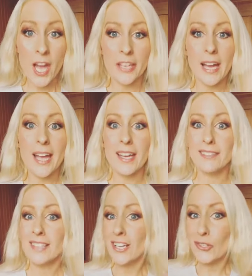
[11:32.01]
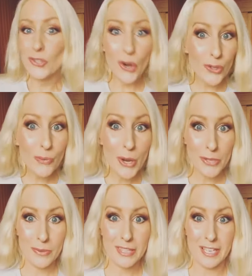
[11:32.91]
Okay, and go to
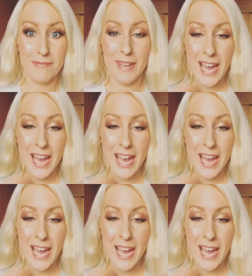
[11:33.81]
work with them.